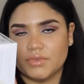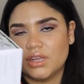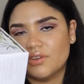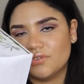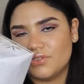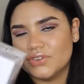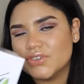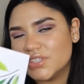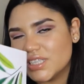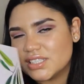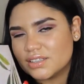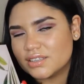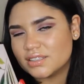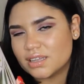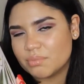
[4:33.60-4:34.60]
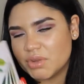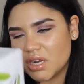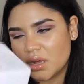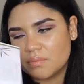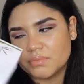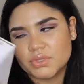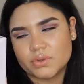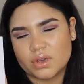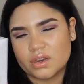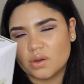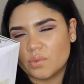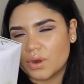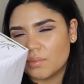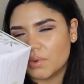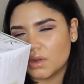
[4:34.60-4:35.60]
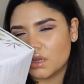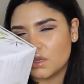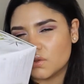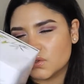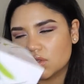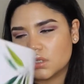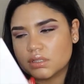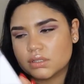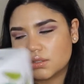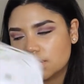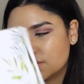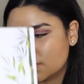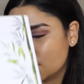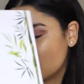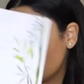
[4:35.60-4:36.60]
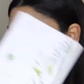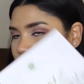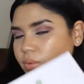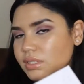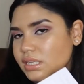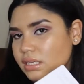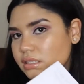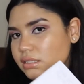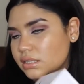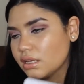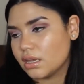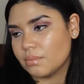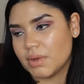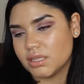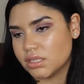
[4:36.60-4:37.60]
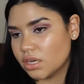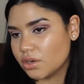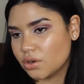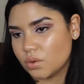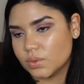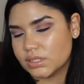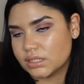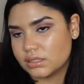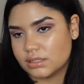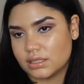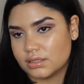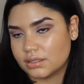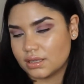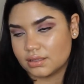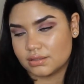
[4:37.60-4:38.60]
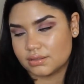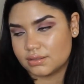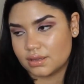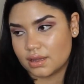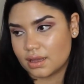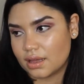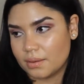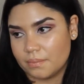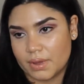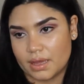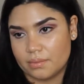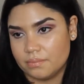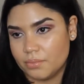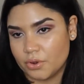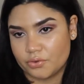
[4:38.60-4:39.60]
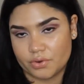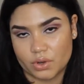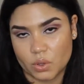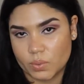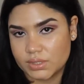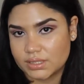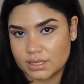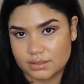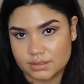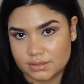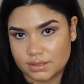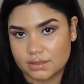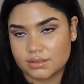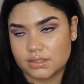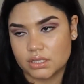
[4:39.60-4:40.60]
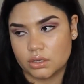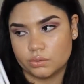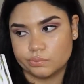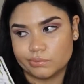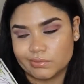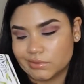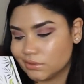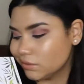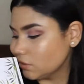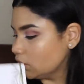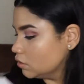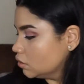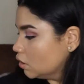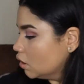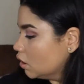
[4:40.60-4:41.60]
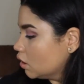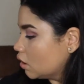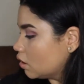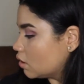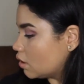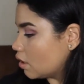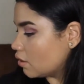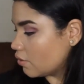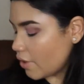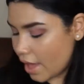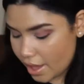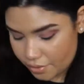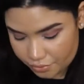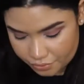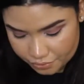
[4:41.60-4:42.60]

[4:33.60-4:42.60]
flu season is coming up, so I know where I'm gonna use this. I always get sick, and my daughter always gets sick, and my boyfriend always gets sick, so good thing to have.